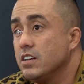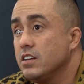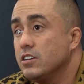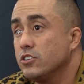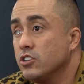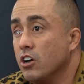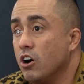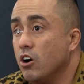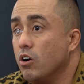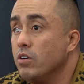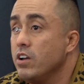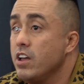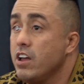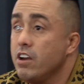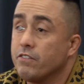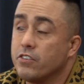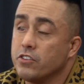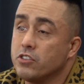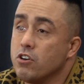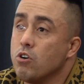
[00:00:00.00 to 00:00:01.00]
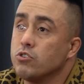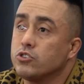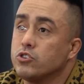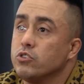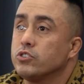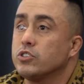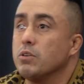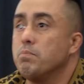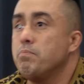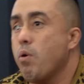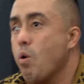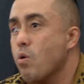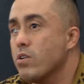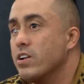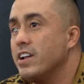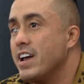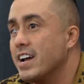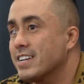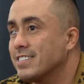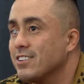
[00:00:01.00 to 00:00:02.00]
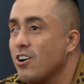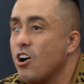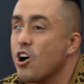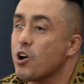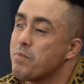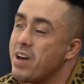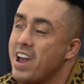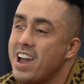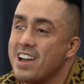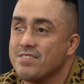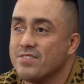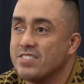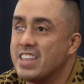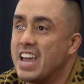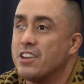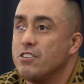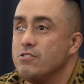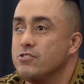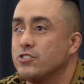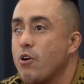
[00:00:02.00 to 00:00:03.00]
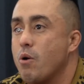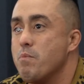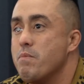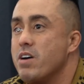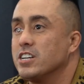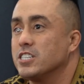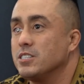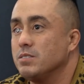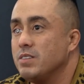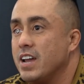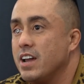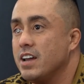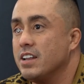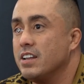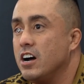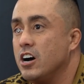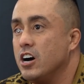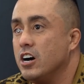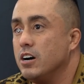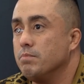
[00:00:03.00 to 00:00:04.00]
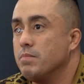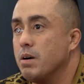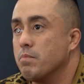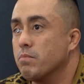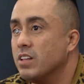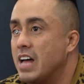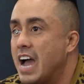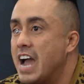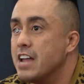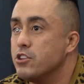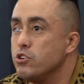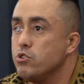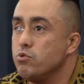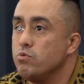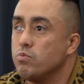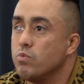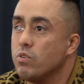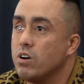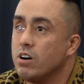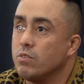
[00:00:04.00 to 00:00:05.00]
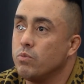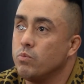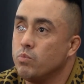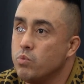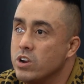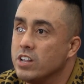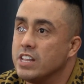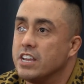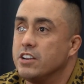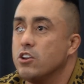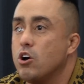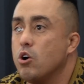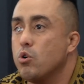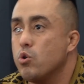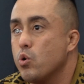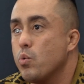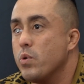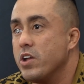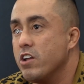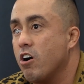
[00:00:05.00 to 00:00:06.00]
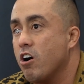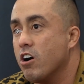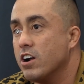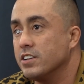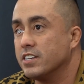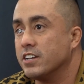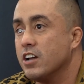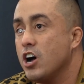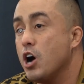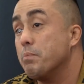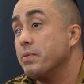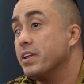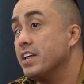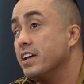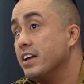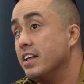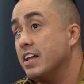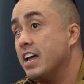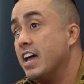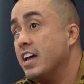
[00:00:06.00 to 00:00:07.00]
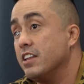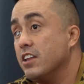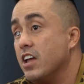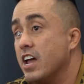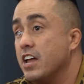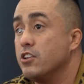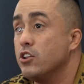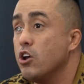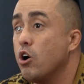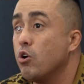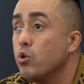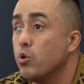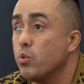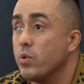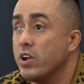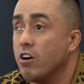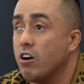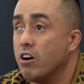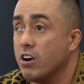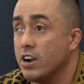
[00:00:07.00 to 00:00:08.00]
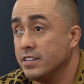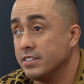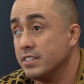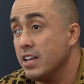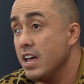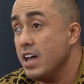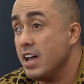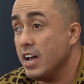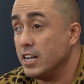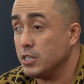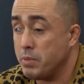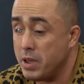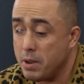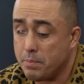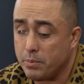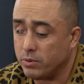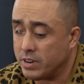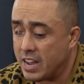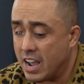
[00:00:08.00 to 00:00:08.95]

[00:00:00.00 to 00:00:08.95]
So for those who supported XDOG, man, thank you so much, man. I'm glad you really know who we are as a company and know who we are as people.